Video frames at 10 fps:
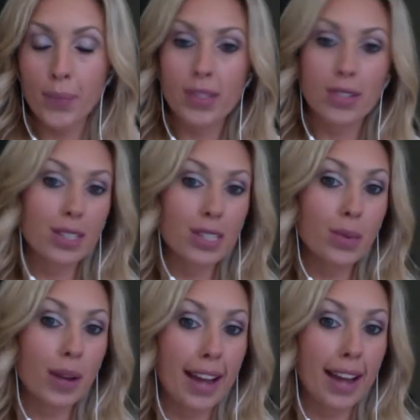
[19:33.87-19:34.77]
So this
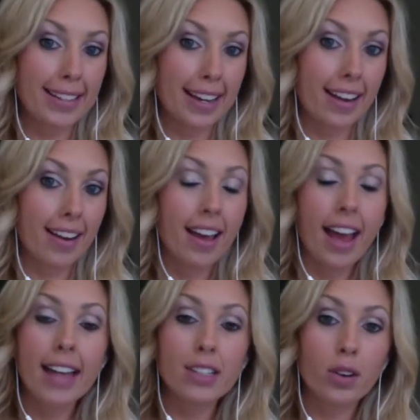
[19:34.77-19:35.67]
is what I did
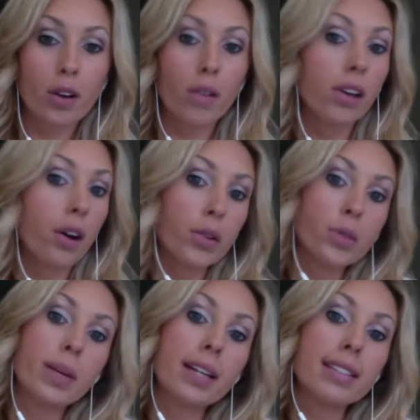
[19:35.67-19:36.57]
as a growing
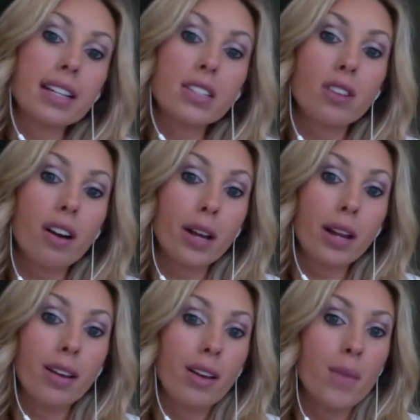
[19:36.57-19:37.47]
coach, because I started